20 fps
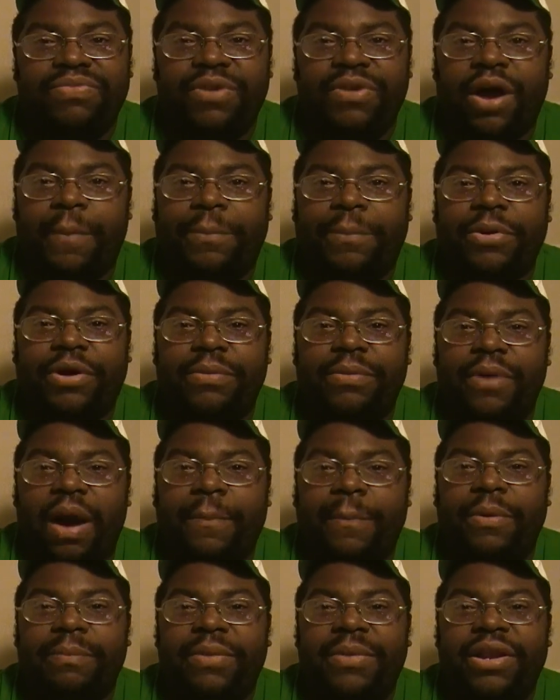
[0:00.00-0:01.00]

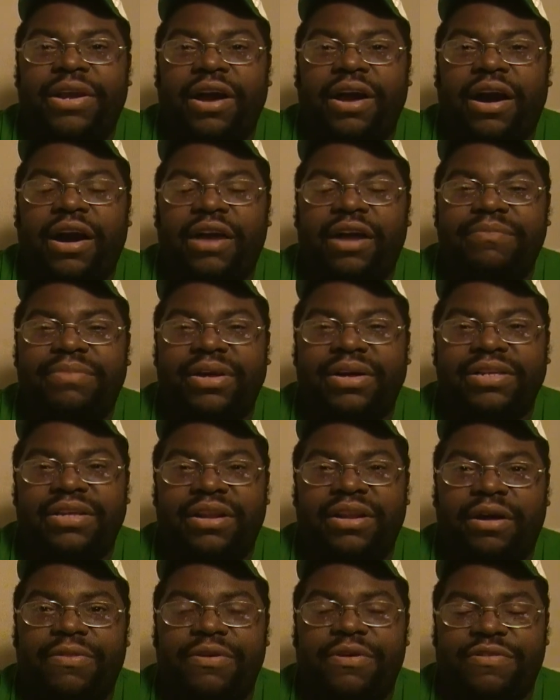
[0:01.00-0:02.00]
upper mid-card, but
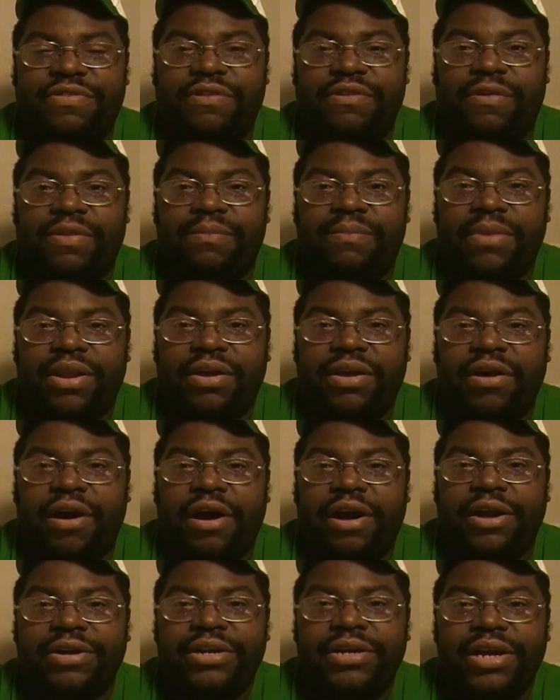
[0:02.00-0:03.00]
you know, they're still in the
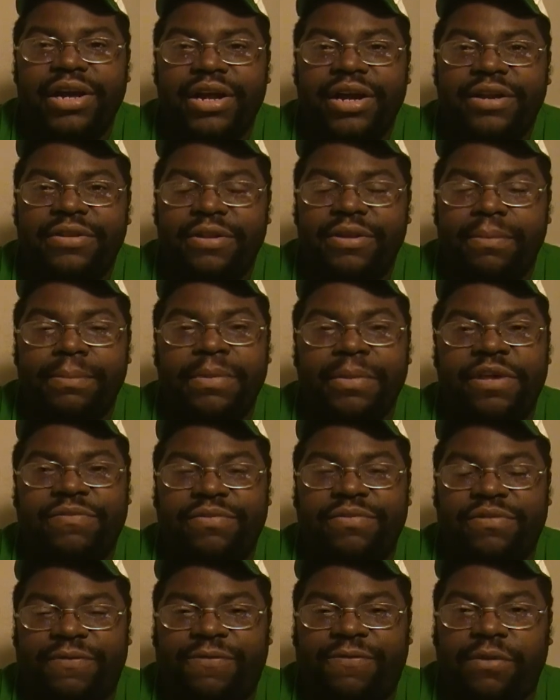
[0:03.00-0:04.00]
mid-card. You know, Miz
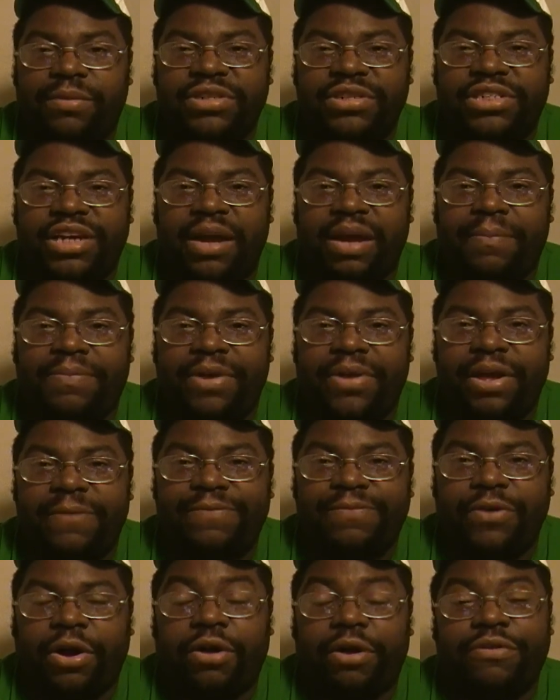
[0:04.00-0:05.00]
was a former
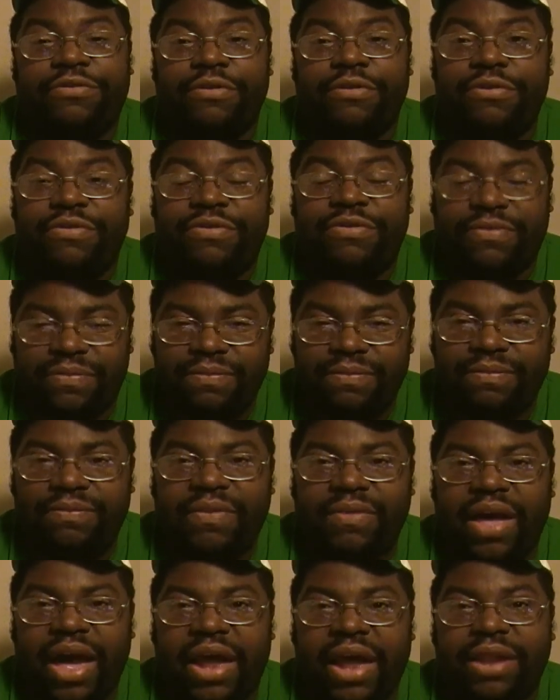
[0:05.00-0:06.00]
champion. R-Truth
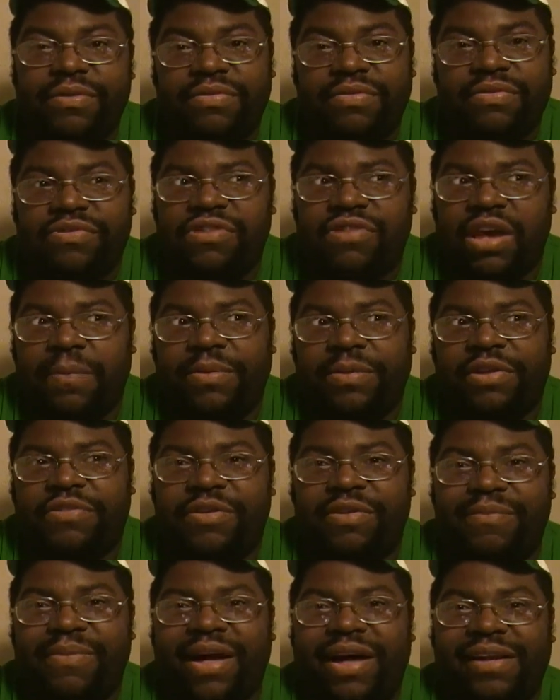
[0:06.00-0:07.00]
had a
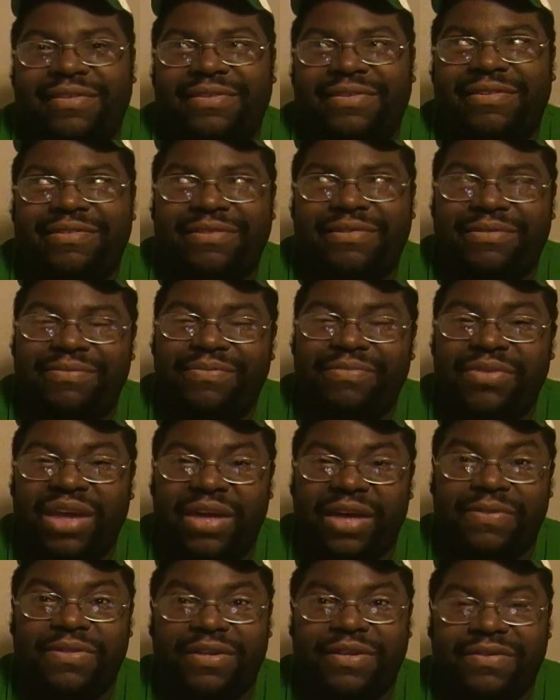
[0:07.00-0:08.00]
championship match
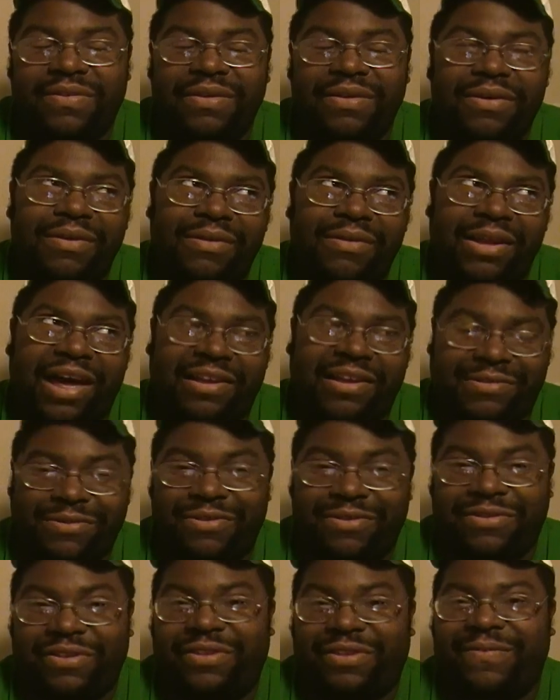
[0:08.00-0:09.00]
in this last
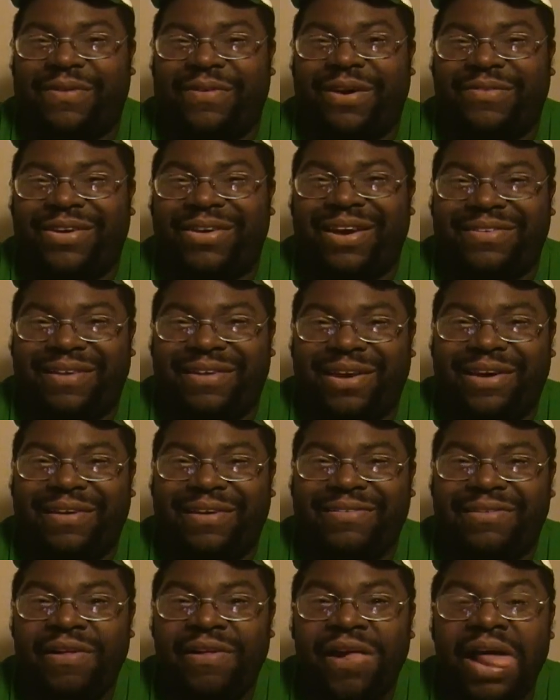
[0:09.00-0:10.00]
365 days, I
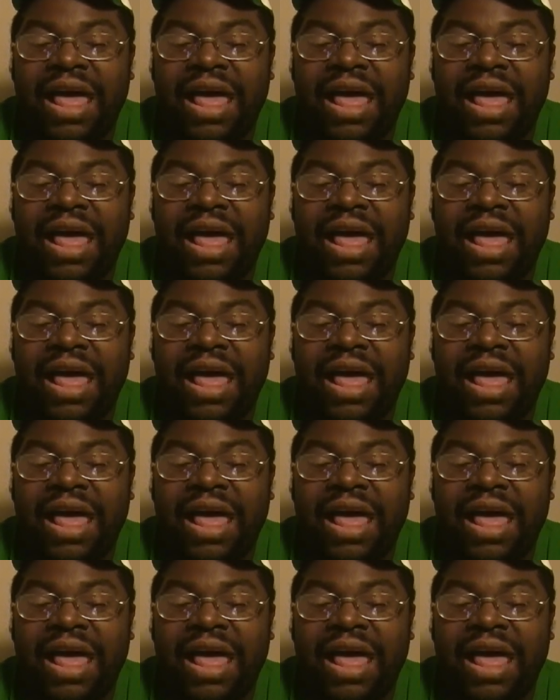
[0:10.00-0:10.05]
guess.